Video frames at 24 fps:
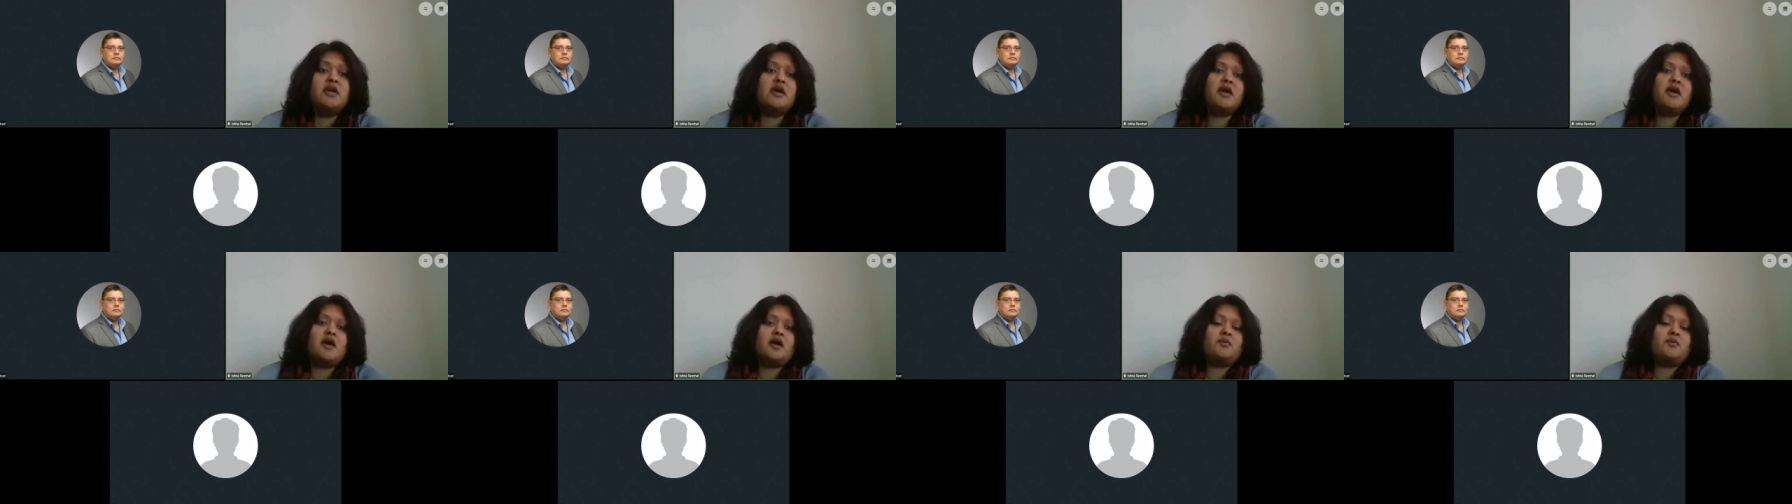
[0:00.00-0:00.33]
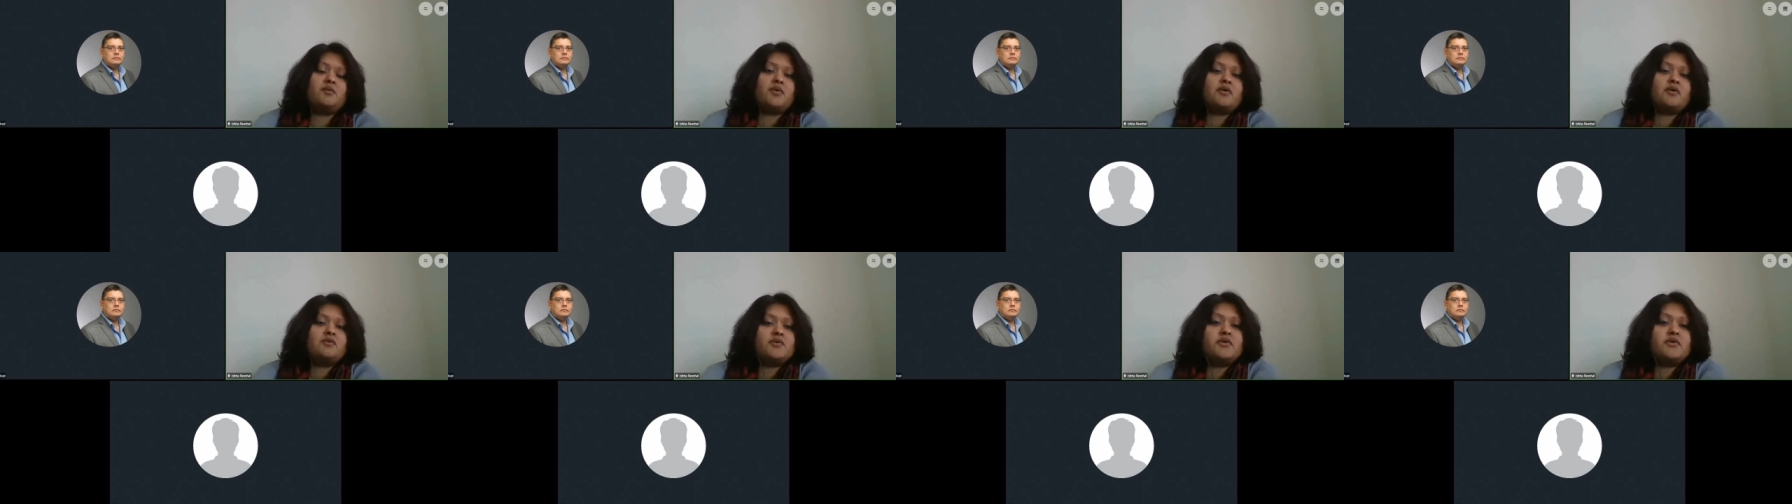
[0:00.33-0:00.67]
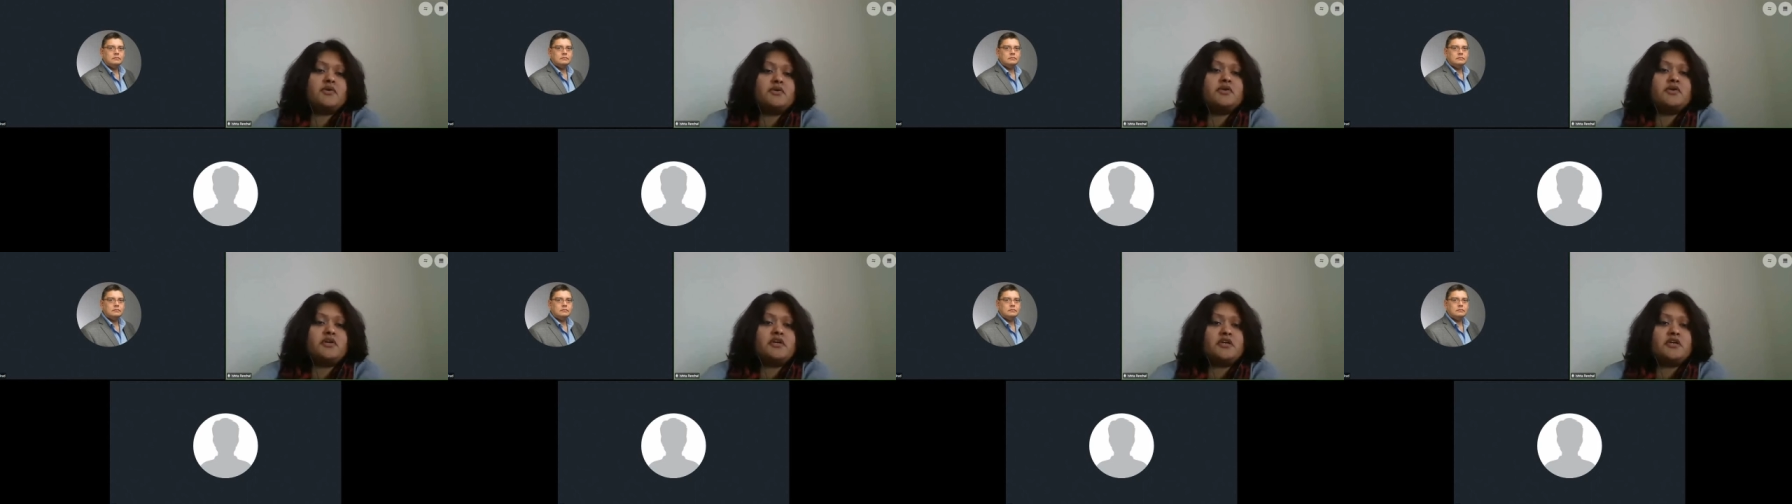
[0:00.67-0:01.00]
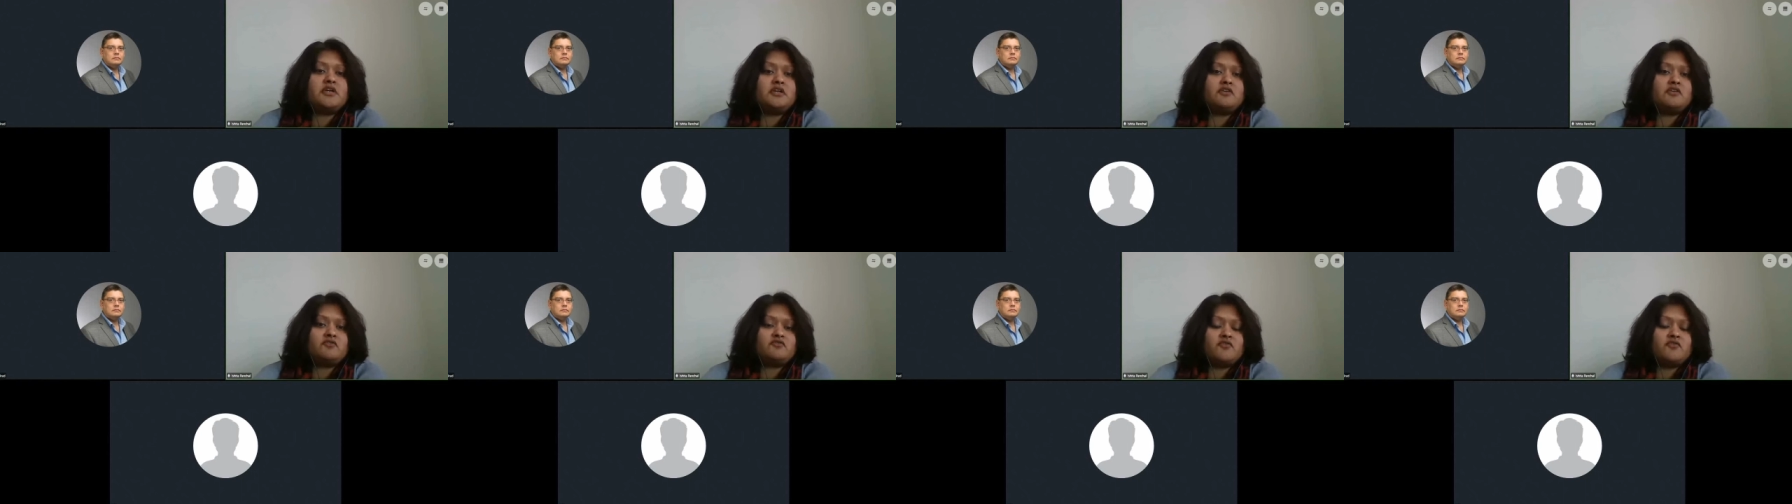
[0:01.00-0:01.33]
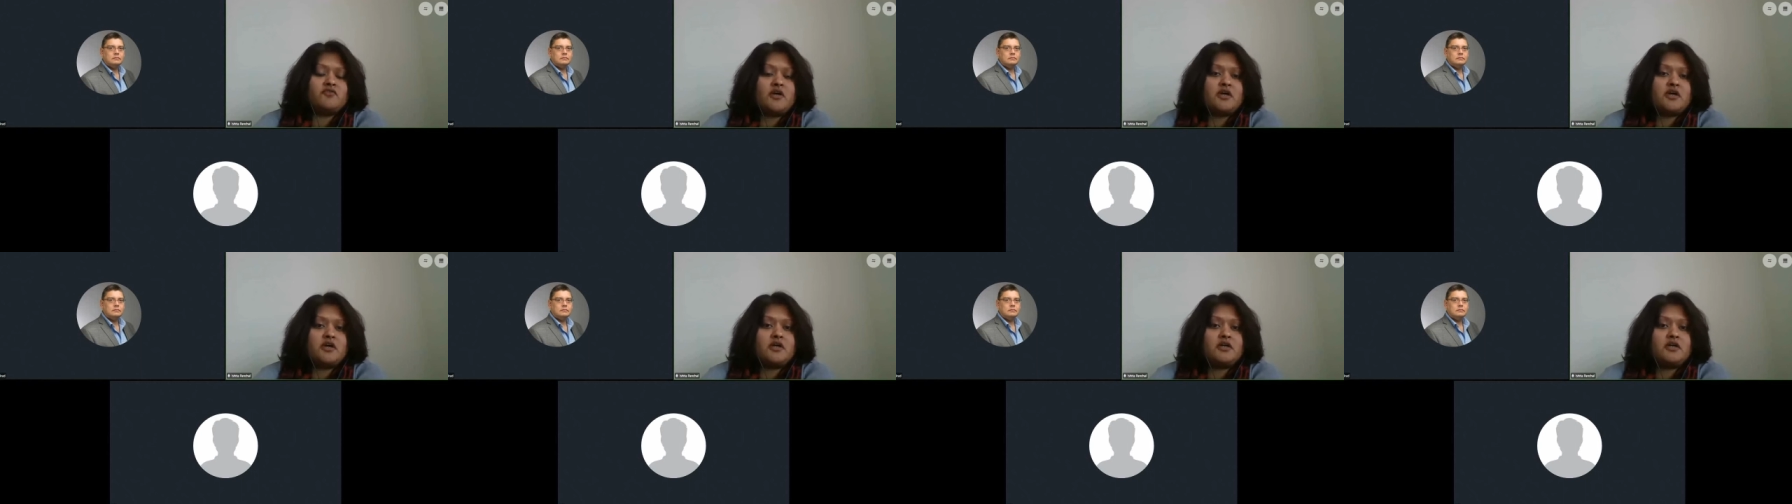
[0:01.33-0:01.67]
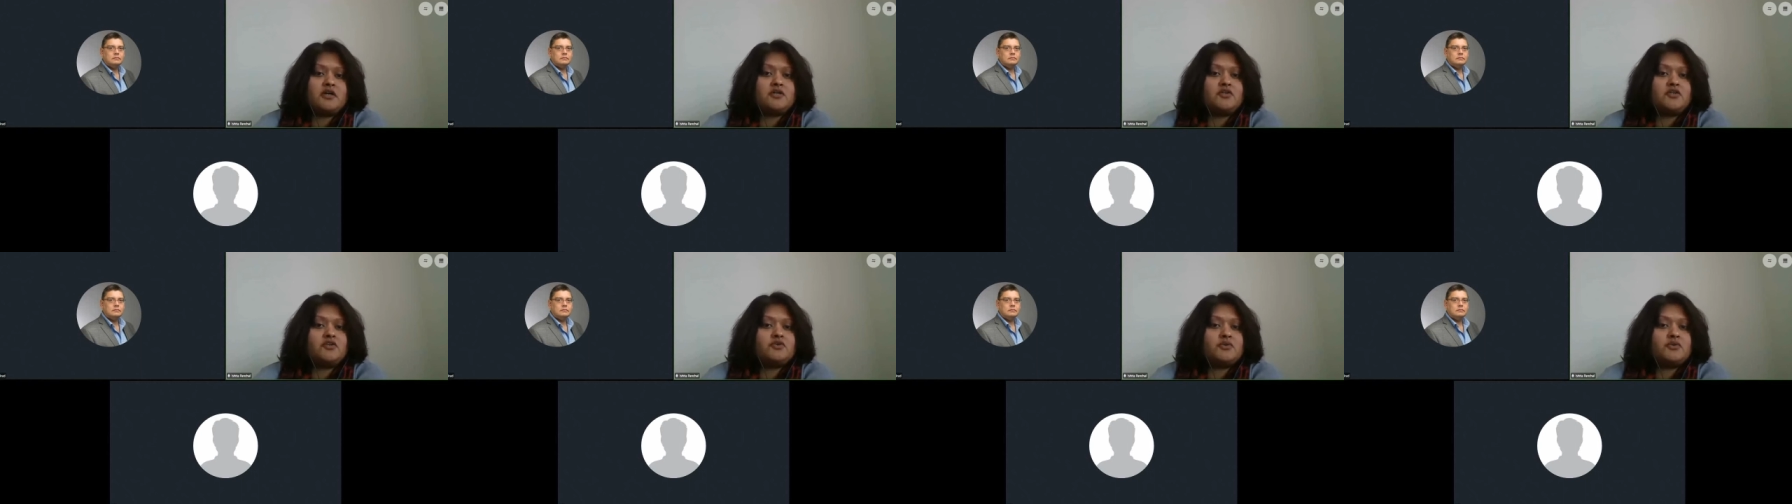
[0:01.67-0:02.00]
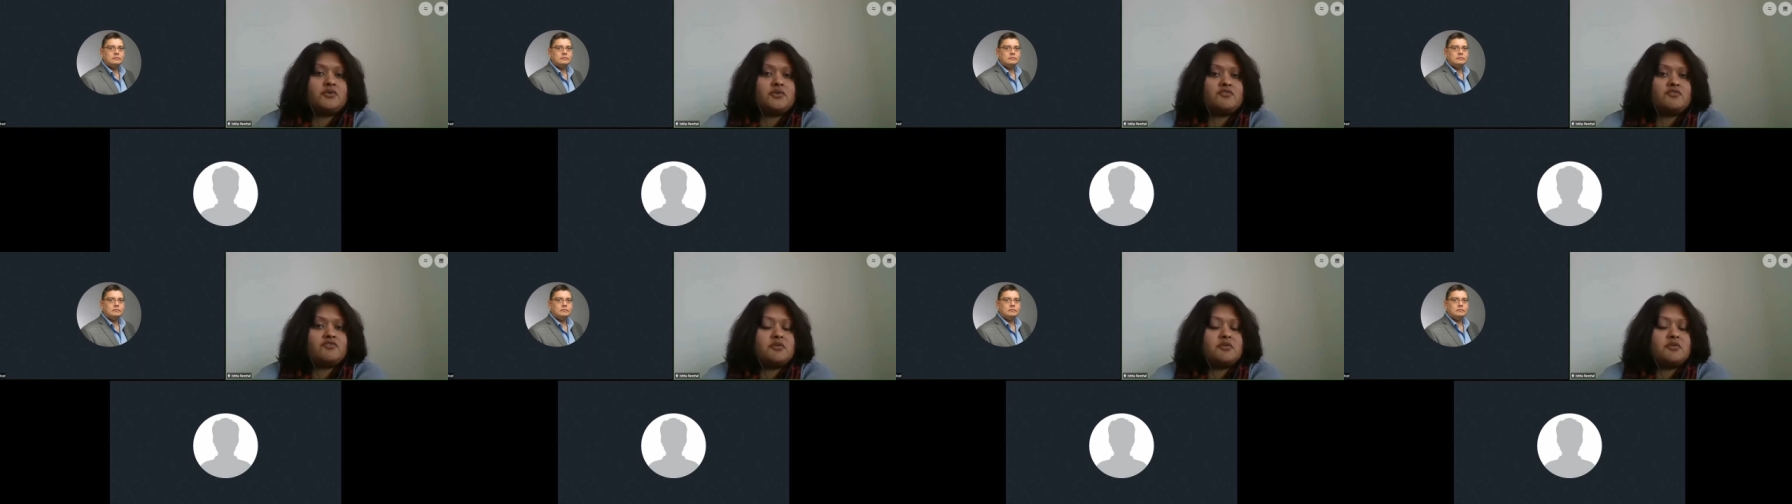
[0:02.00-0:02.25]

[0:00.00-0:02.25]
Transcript: However, if if